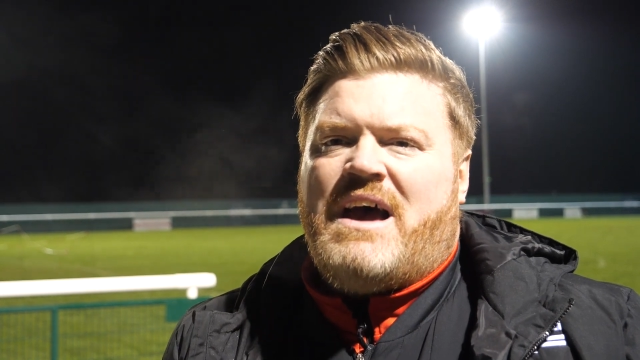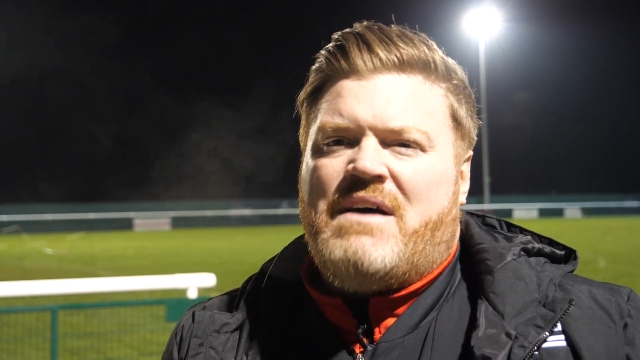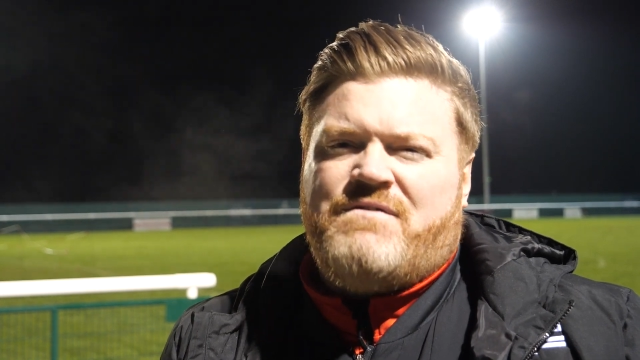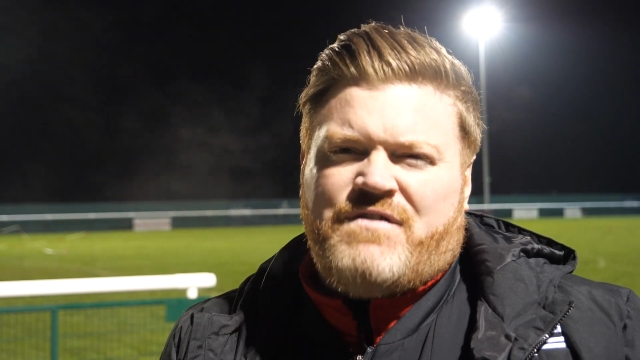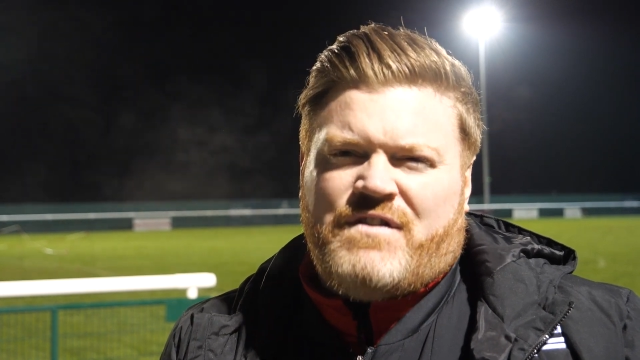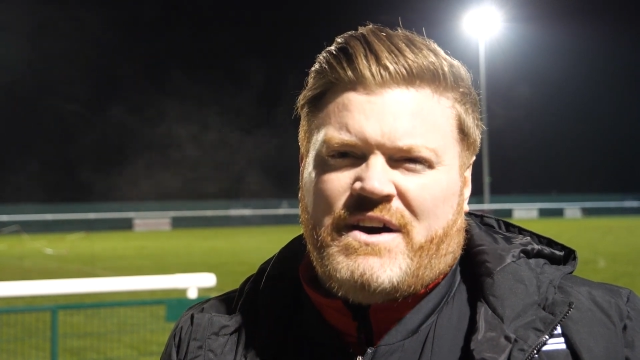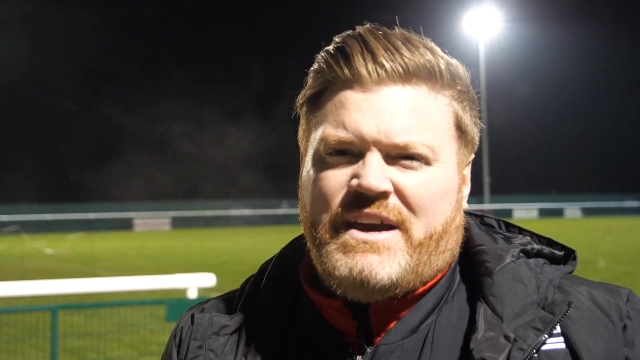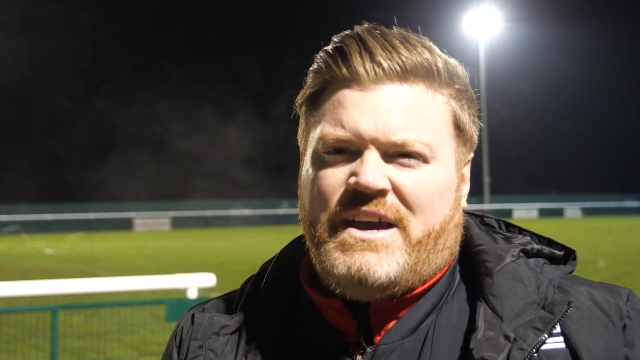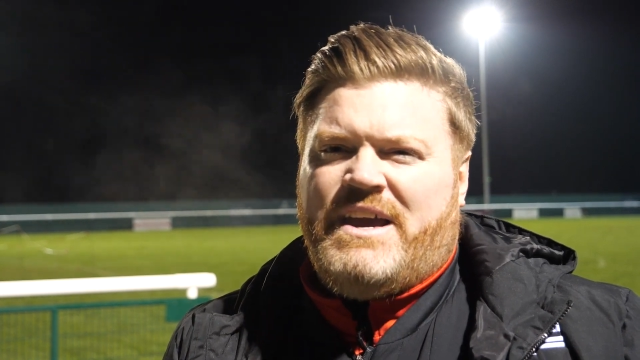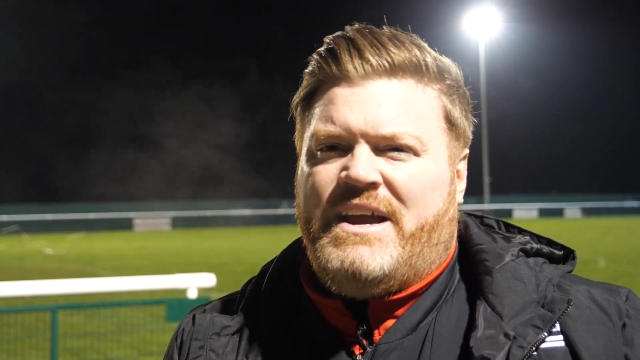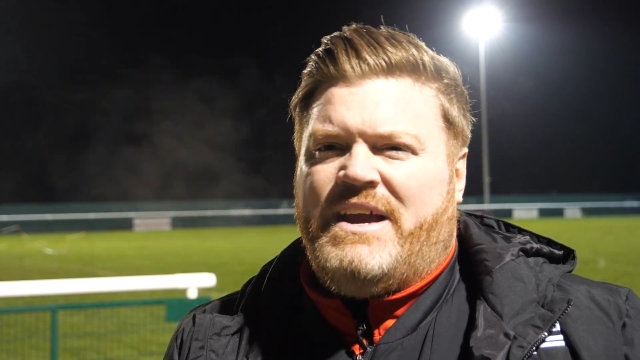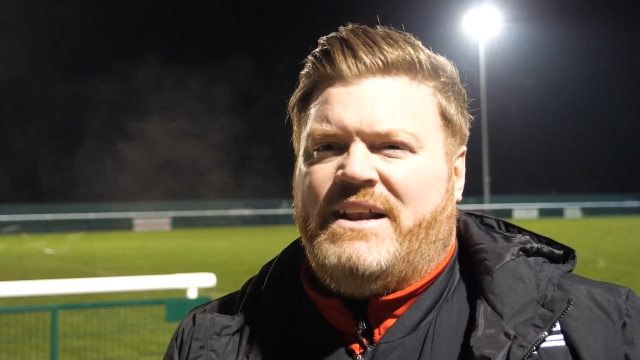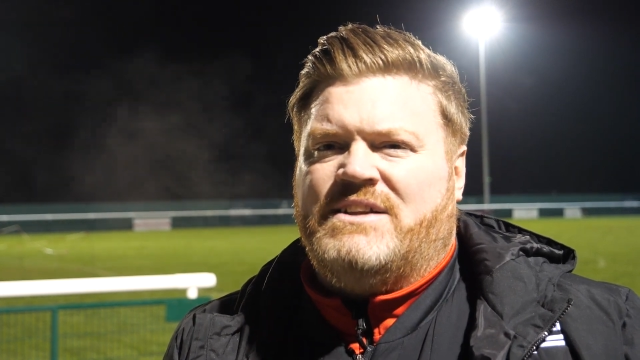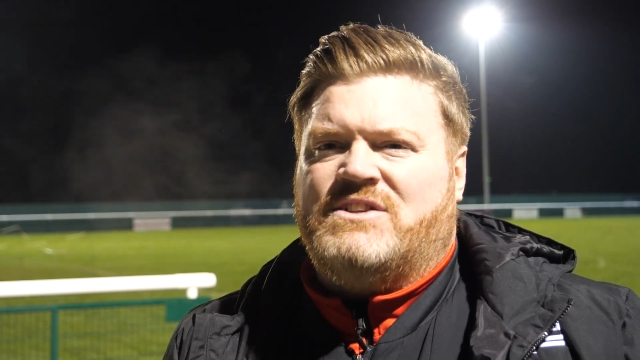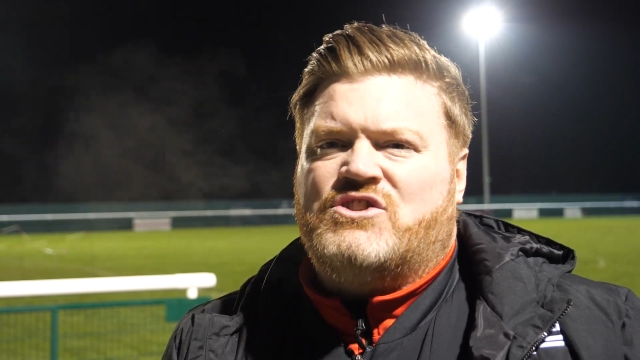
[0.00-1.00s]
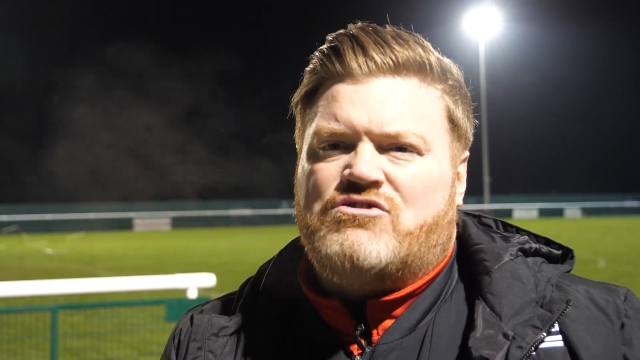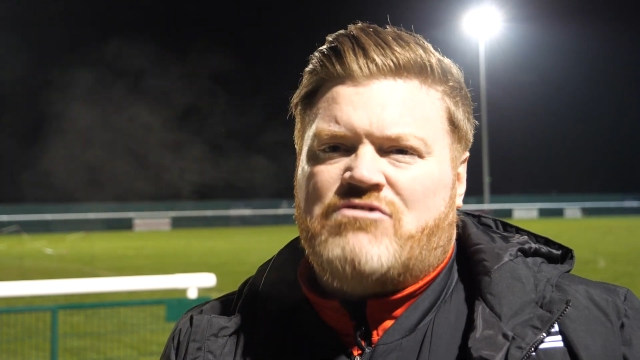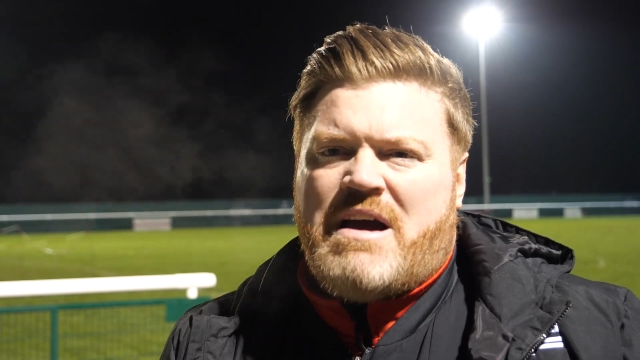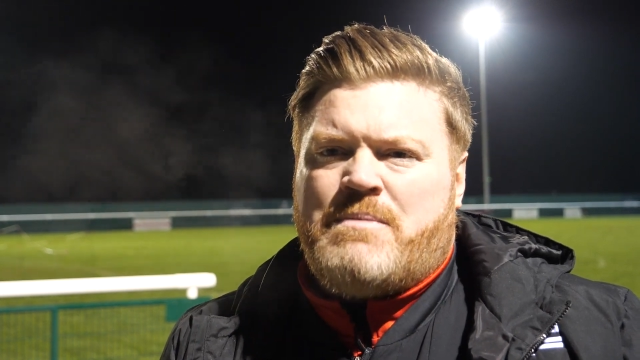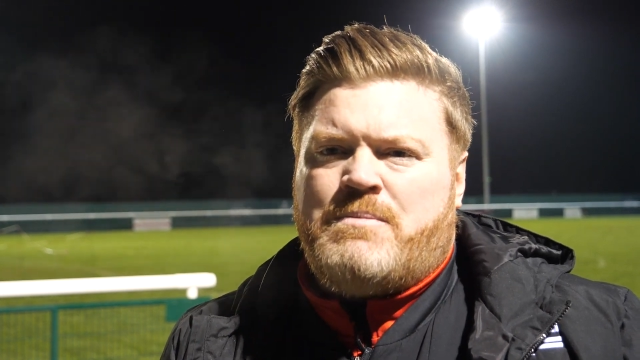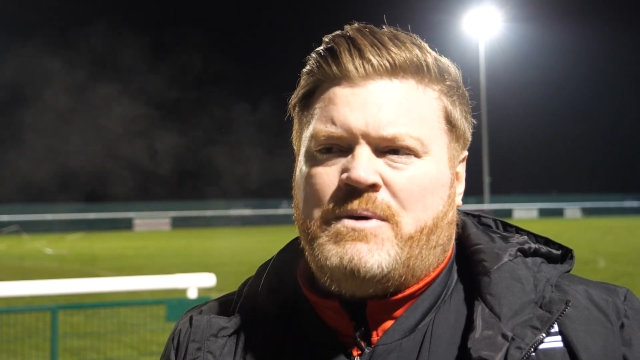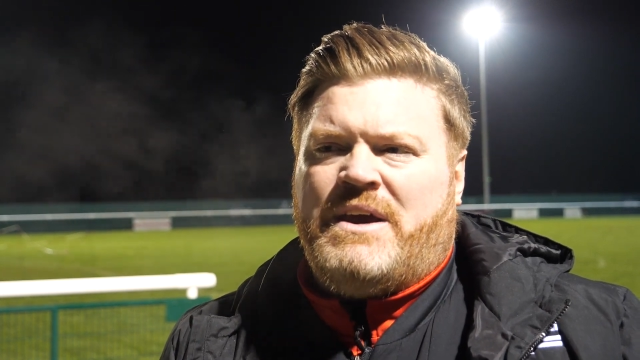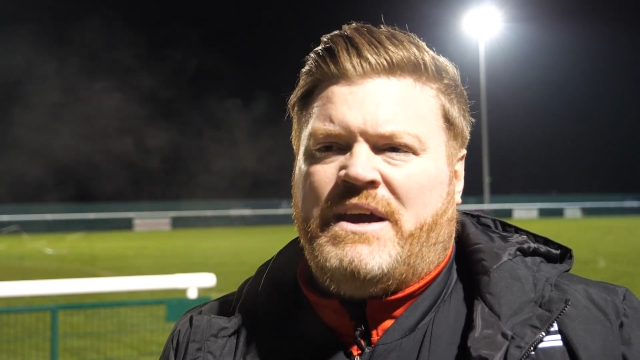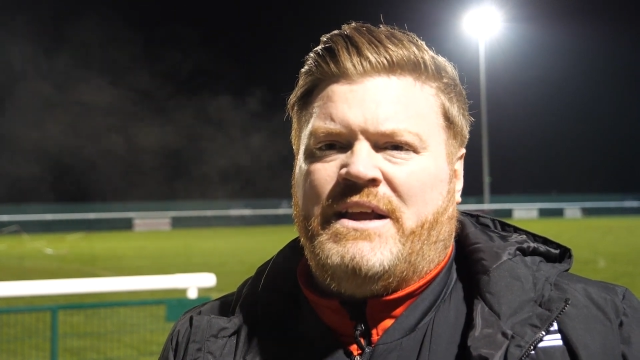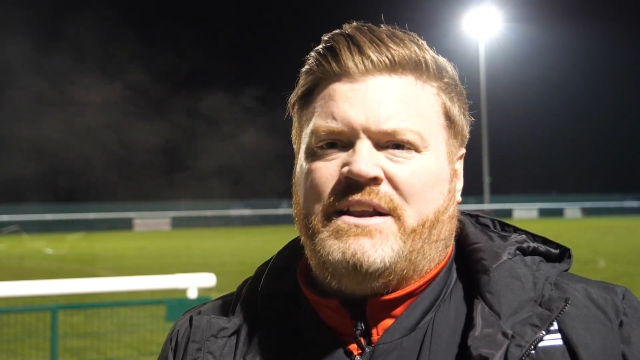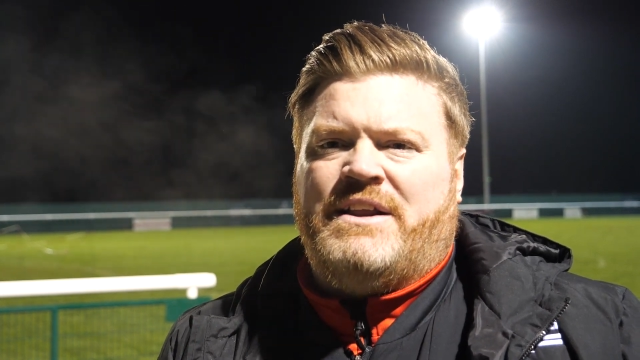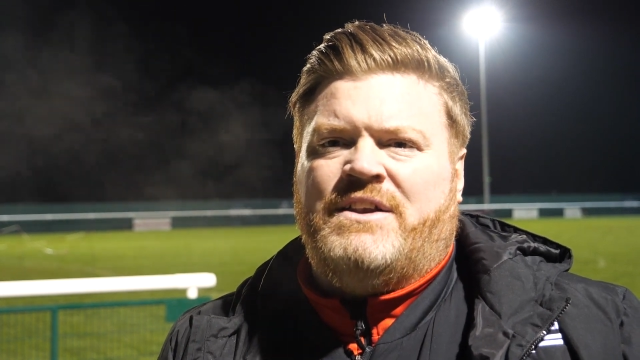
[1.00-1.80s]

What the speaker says: and fighting and scrapping,